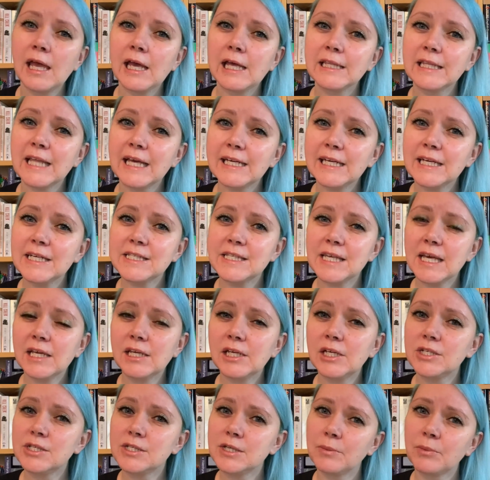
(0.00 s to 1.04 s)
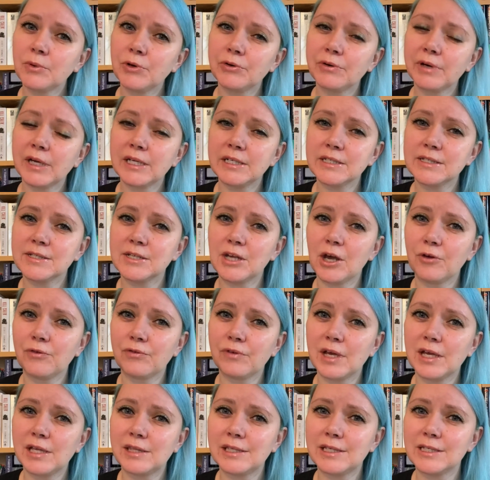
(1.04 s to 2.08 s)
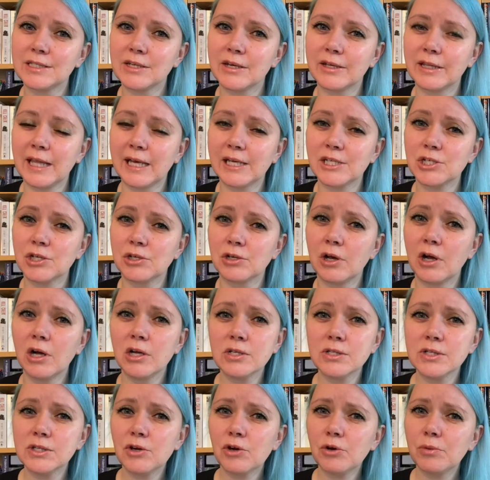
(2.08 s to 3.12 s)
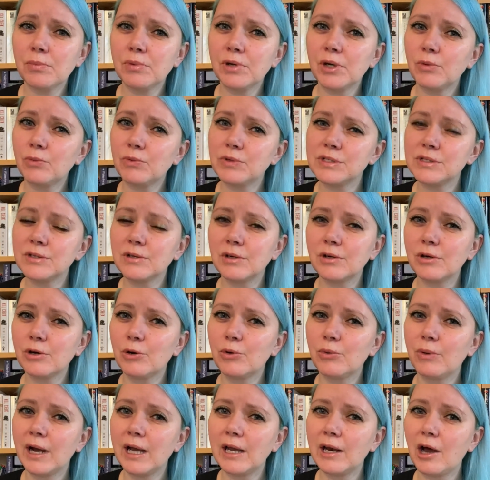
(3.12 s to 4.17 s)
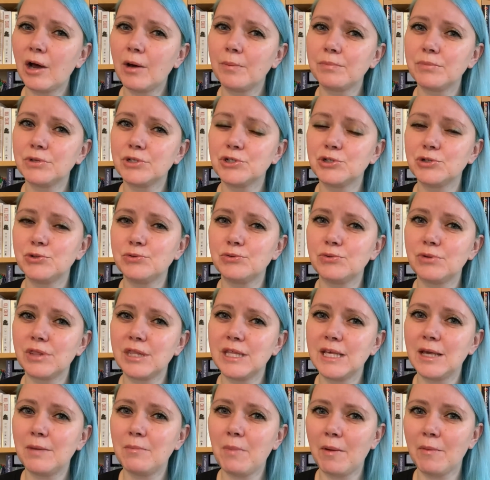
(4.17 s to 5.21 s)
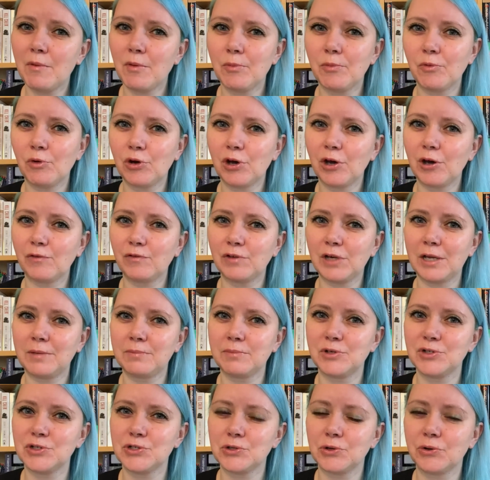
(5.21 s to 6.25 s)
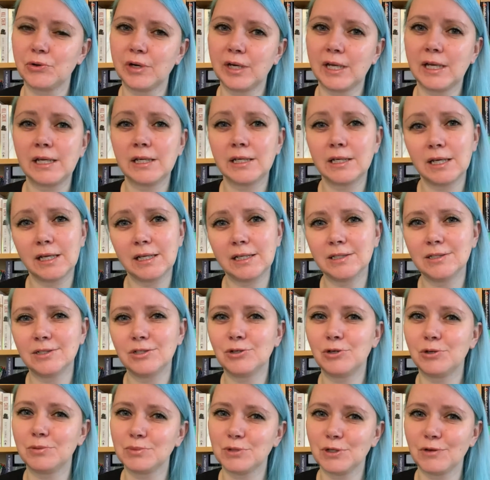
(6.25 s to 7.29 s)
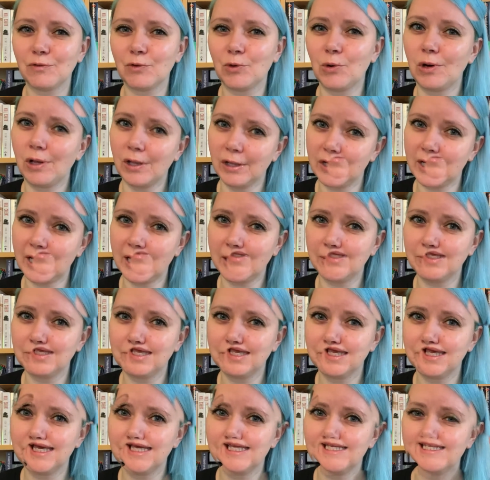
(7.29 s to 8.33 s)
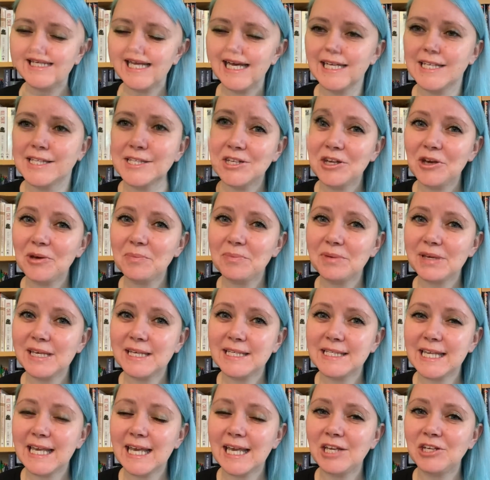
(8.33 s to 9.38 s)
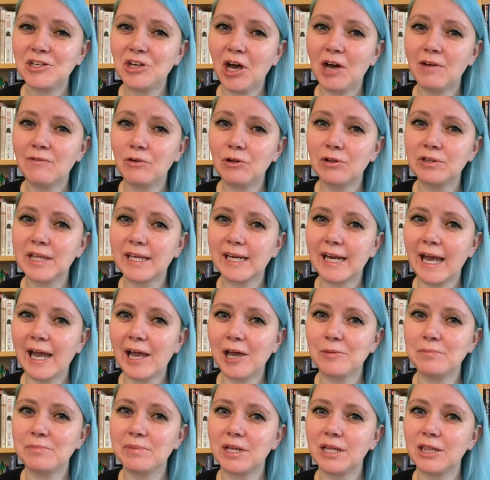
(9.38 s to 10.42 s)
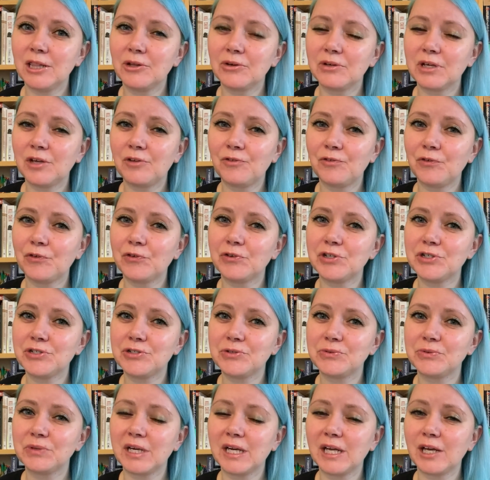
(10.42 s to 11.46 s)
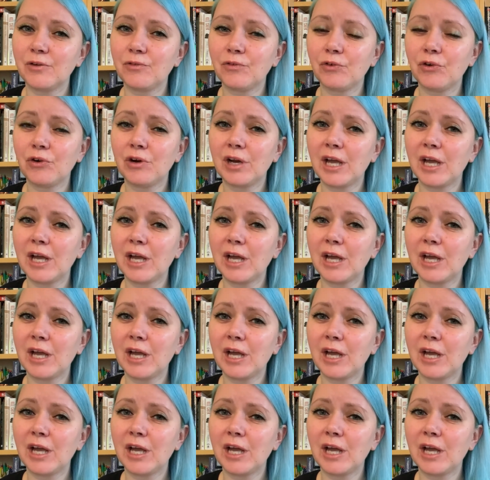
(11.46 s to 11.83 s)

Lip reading: Like I said, some great stuff in this collection also, but it wasn't quite up to the Mammoth Book of Nightmare Story in terms of quality. Next up is a novel that I had been looking forward to reading for